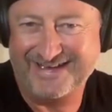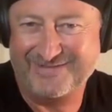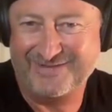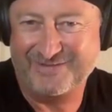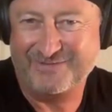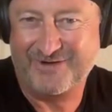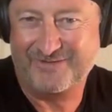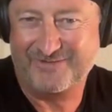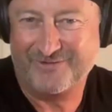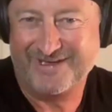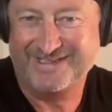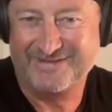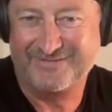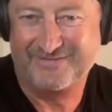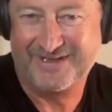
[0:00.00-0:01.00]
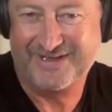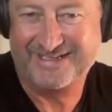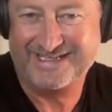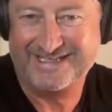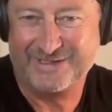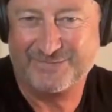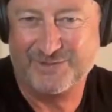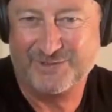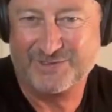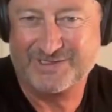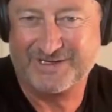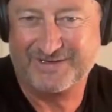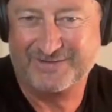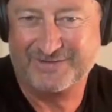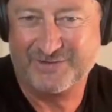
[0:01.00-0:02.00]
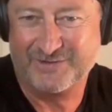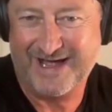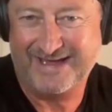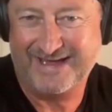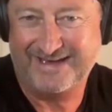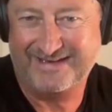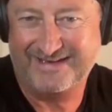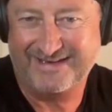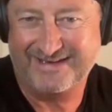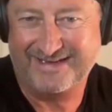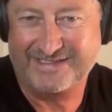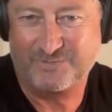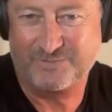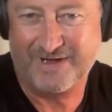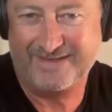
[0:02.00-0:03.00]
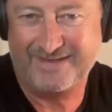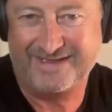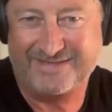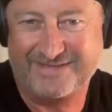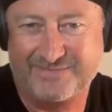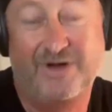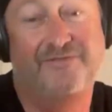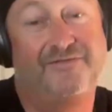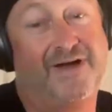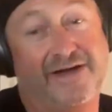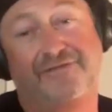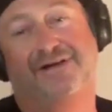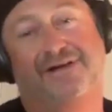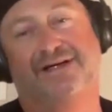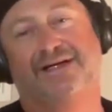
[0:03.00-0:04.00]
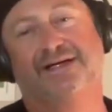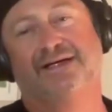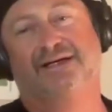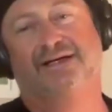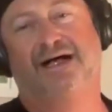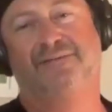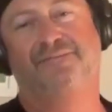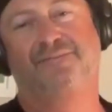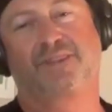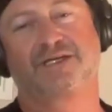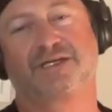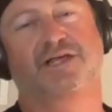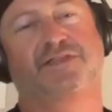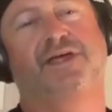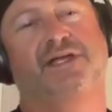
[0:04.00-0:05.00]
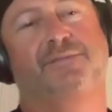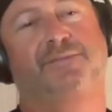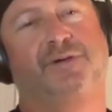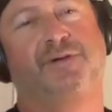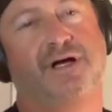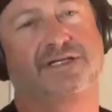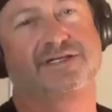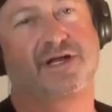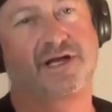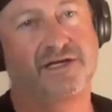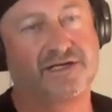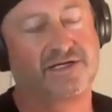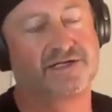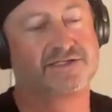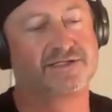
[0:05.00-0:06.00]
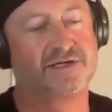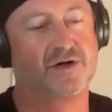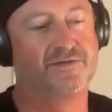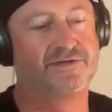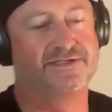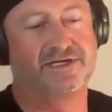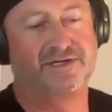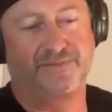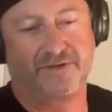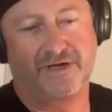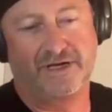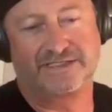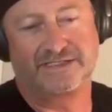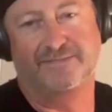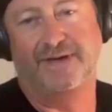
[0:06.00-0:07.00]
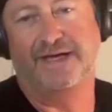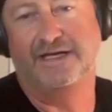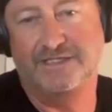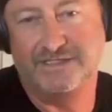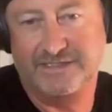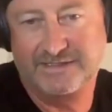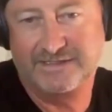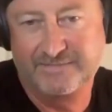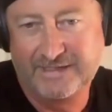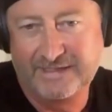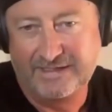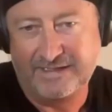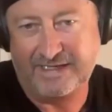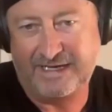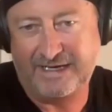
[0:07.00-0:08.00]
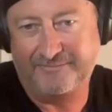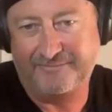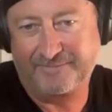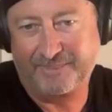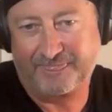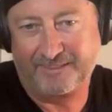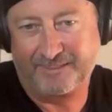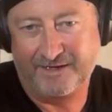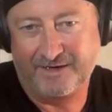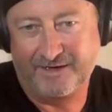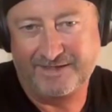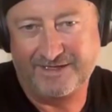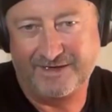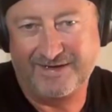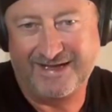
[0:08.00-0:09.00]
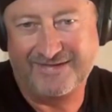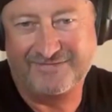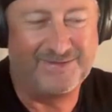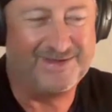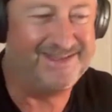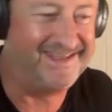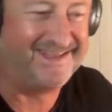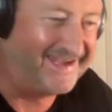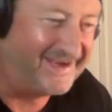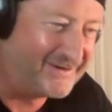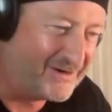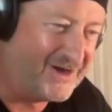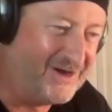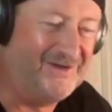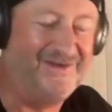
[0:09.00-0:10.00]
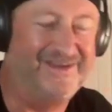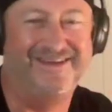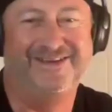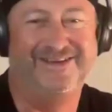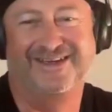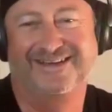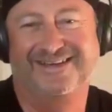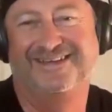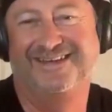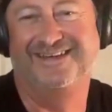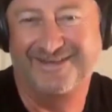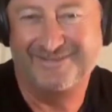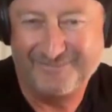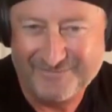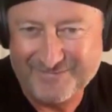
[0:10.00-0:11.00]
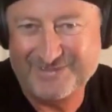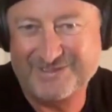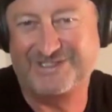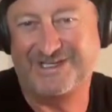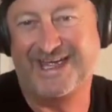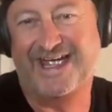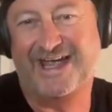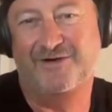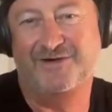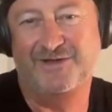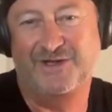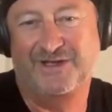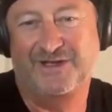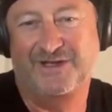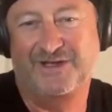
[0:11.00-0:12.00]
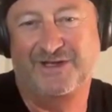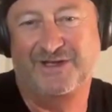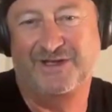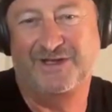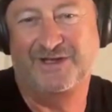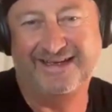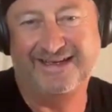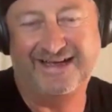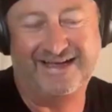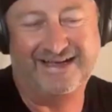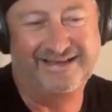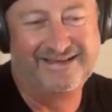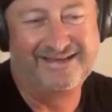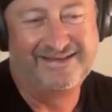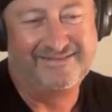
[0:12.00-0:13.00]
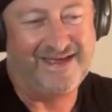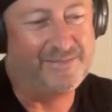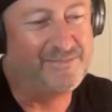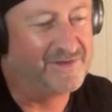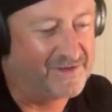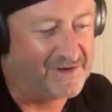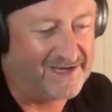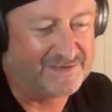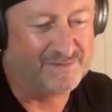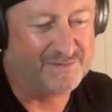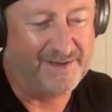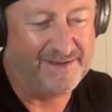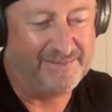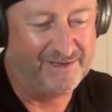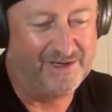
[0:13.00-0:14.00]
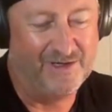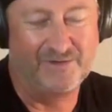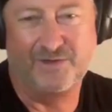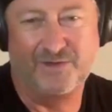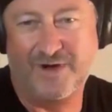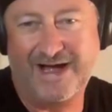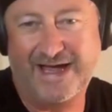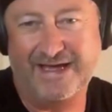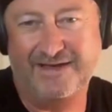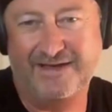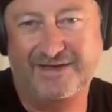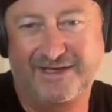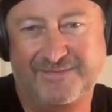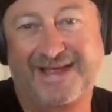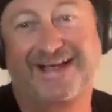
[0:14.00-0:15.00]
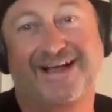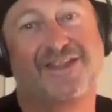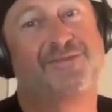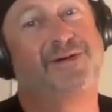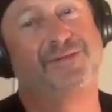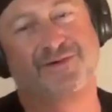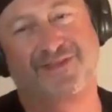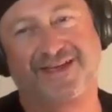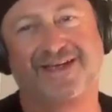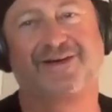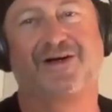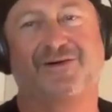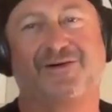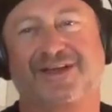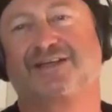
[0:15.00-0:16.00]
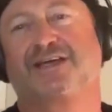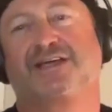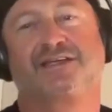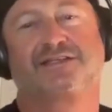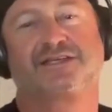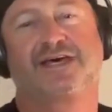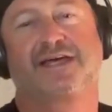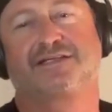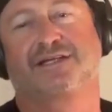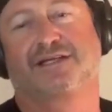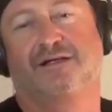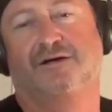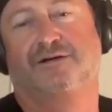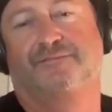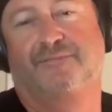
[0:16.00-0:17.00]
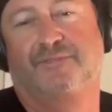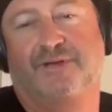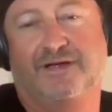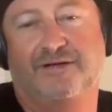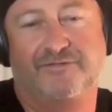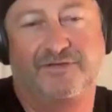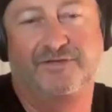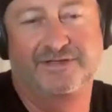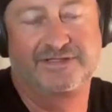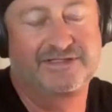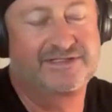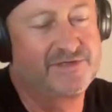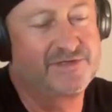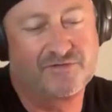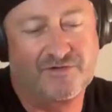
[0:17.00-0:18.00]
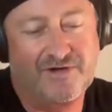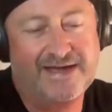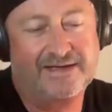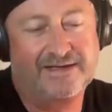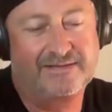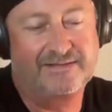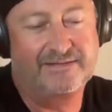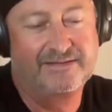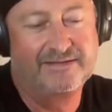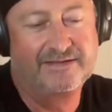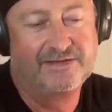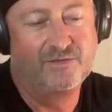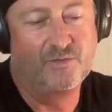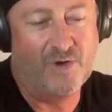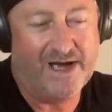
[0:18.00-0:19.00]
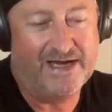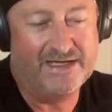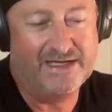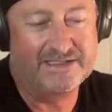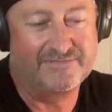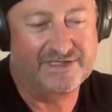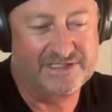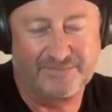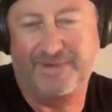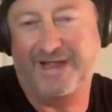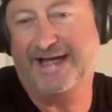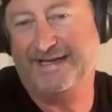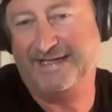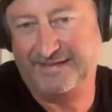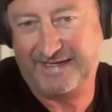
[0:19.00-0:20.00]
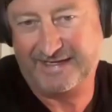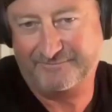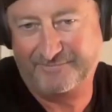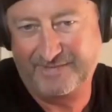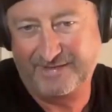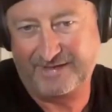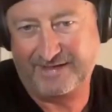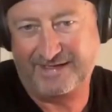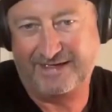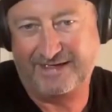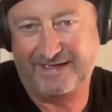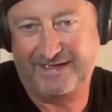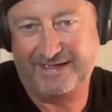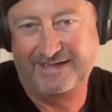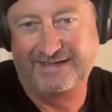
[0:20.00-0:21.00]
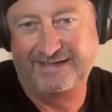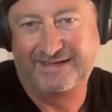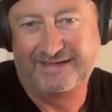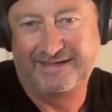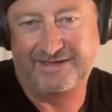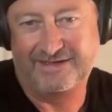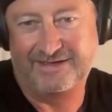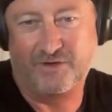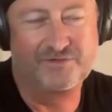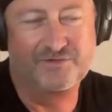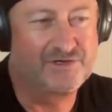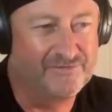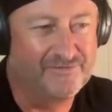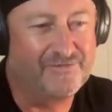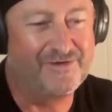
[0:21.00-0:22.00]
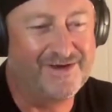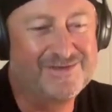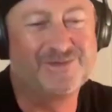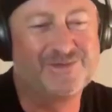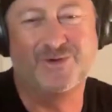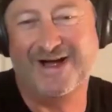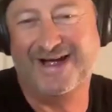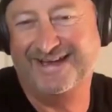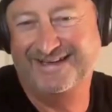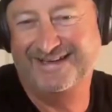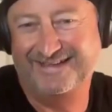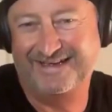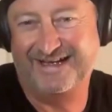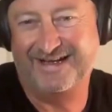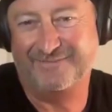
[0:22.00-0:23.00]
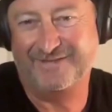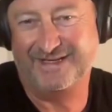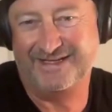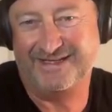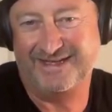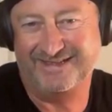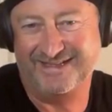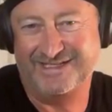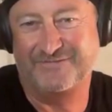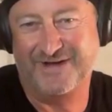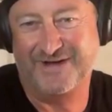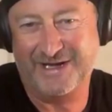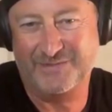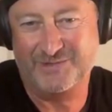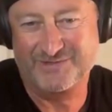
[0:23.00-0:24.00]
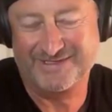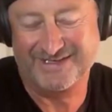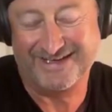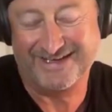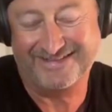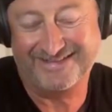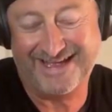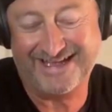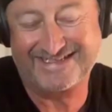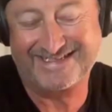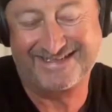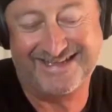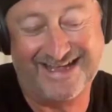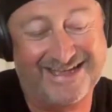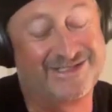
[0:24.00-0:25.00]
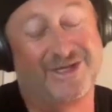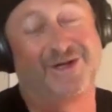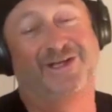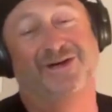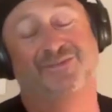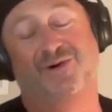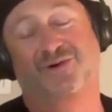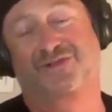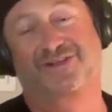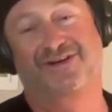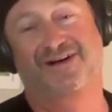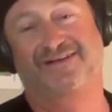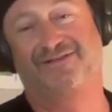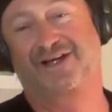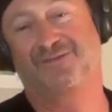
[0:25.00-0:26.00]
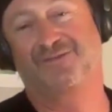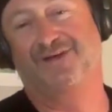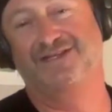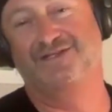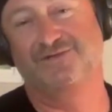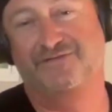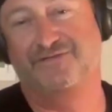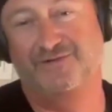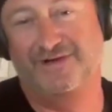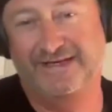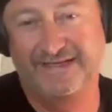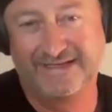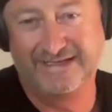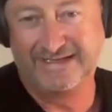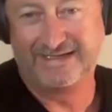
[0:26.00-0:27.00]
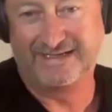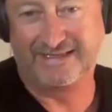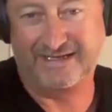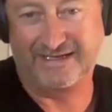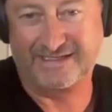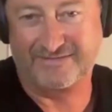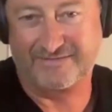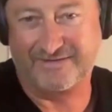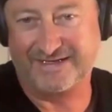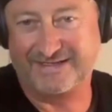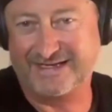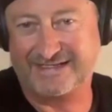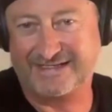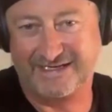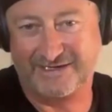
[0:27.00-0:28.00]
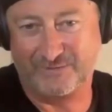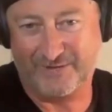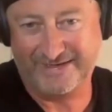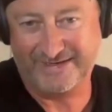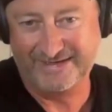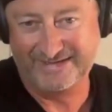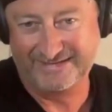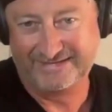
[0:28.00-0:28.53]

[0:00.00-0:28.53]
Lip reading: He's written some fantastic books along the way, and it's one that's my favorite because I think it applies not only to consultants, it applies to managers. You don't have to be the hero. You can share, and you can uh, empathize with people along the way, and you can make other people the hero. And it takes a lot of some great ways of explaining that in a non-confrontal way in this fable. So yeah, that's certainly a book that I recommend to everyone. I think it's a fantastic one.